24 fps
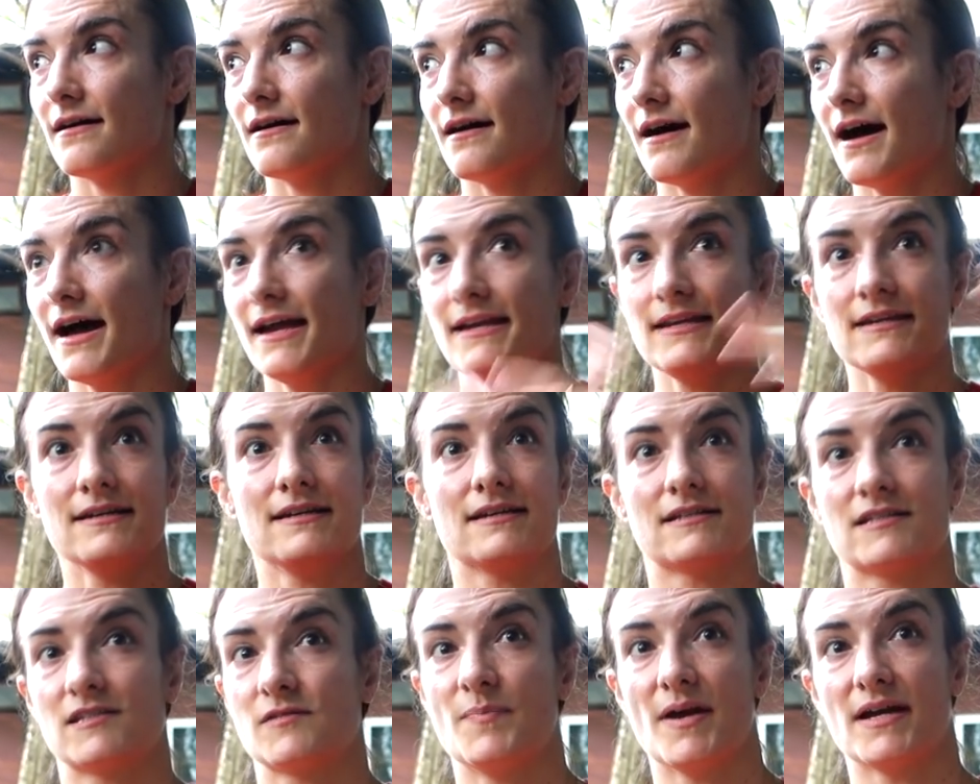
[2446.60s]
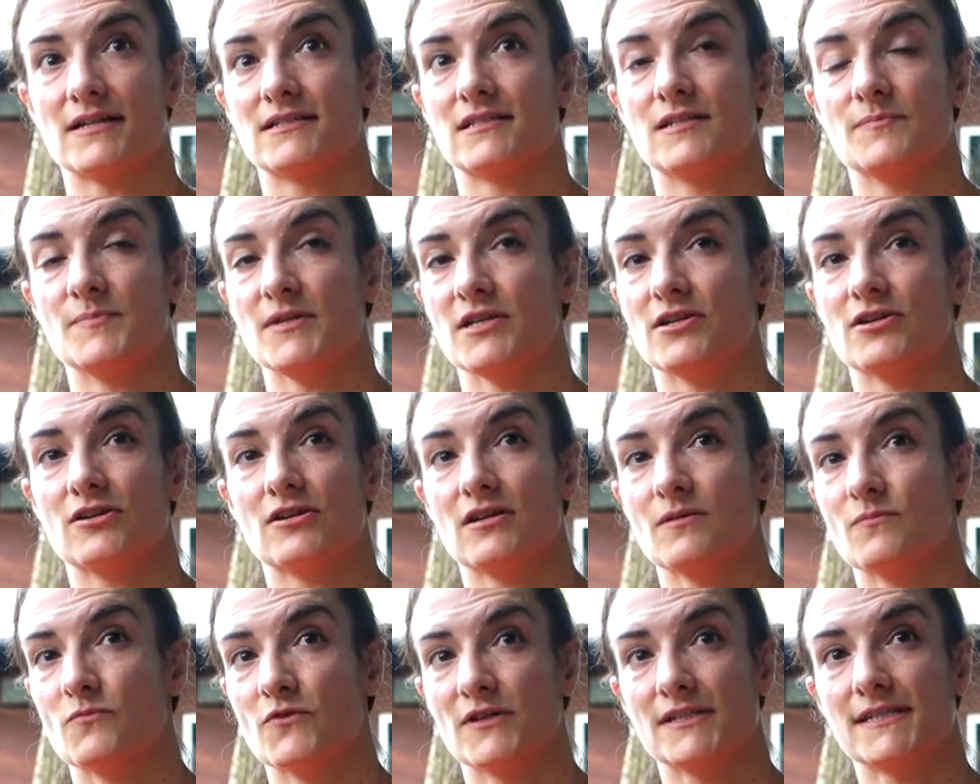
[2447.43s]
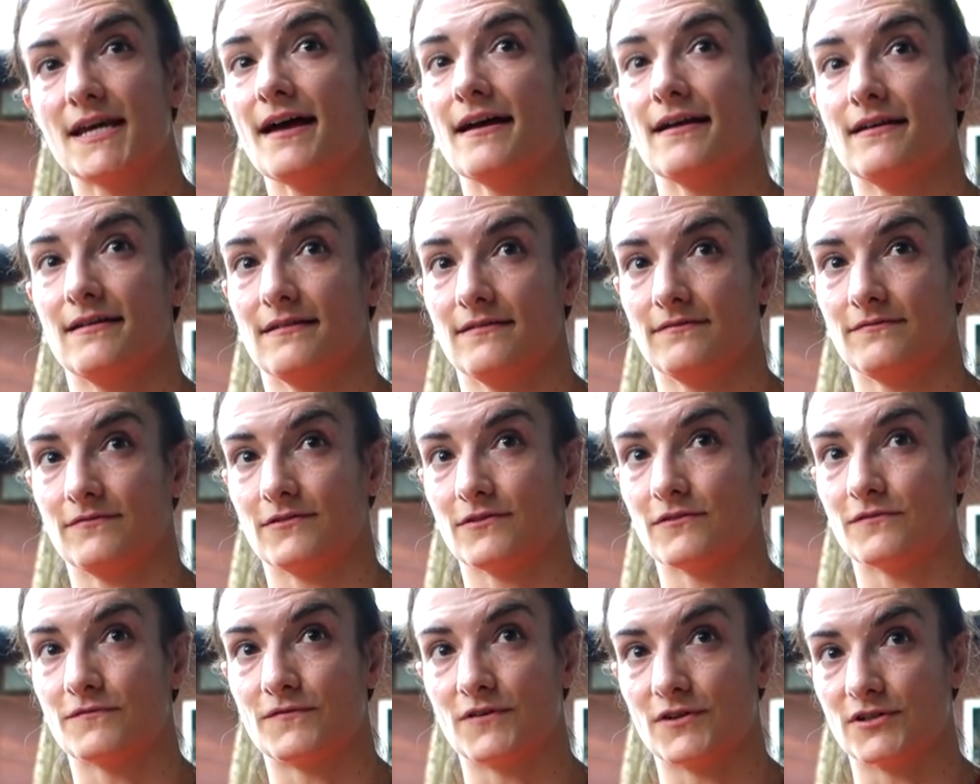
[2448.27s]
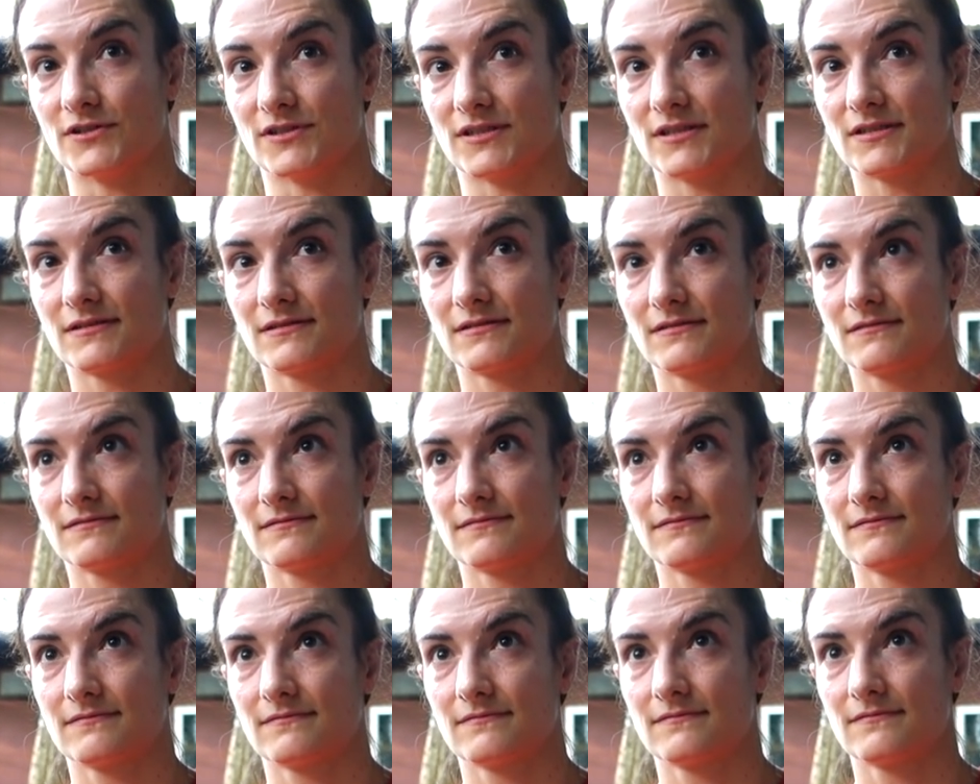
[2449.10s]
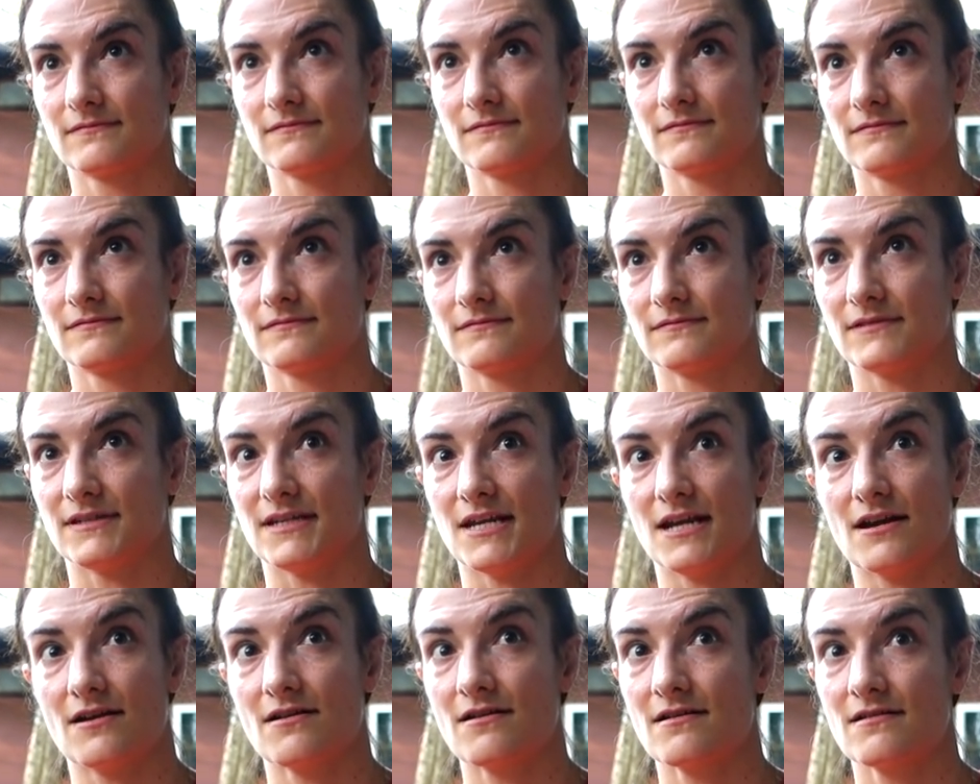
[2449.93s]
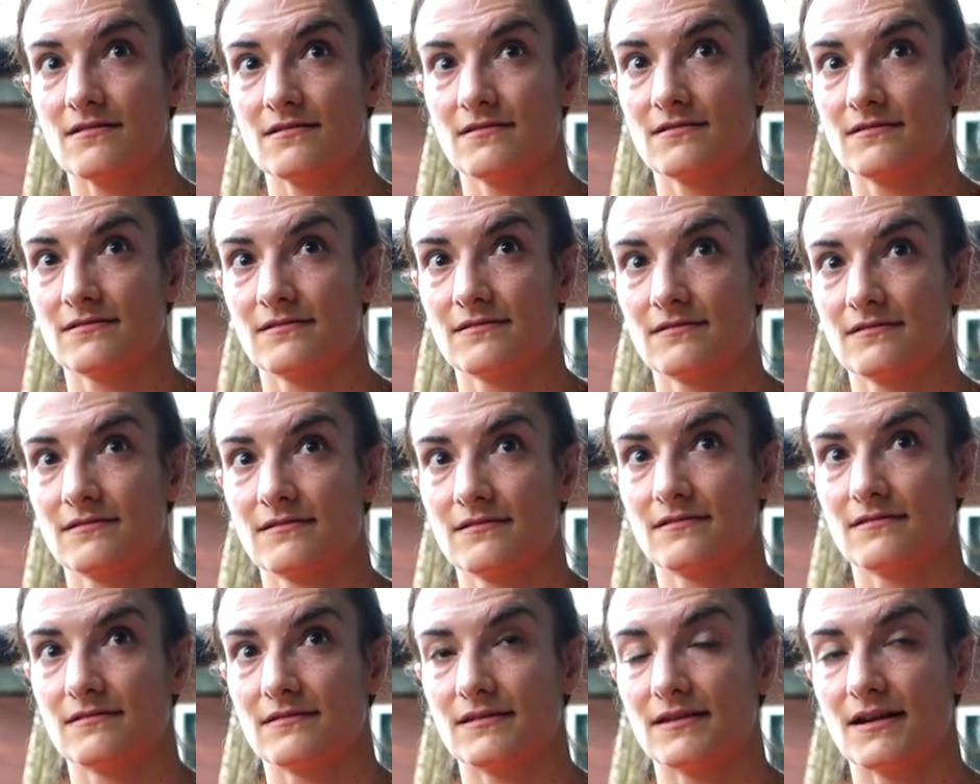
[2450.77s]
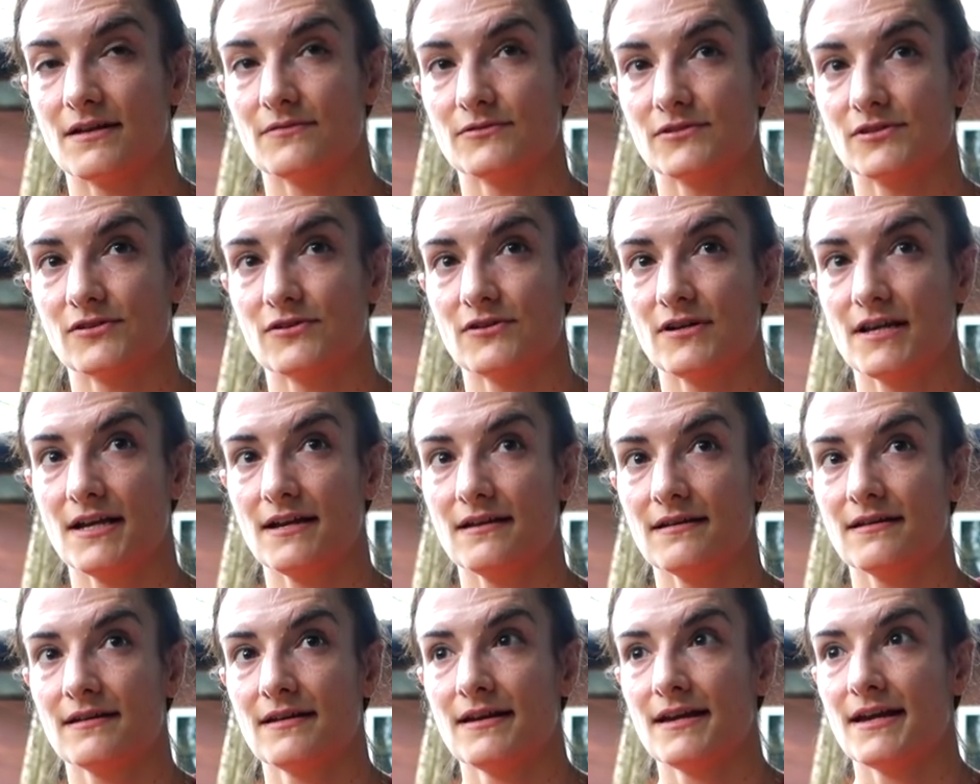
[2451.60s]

I didn't expect to be good at Muay Thai for the hmm. first mm. year mm. that I was learning.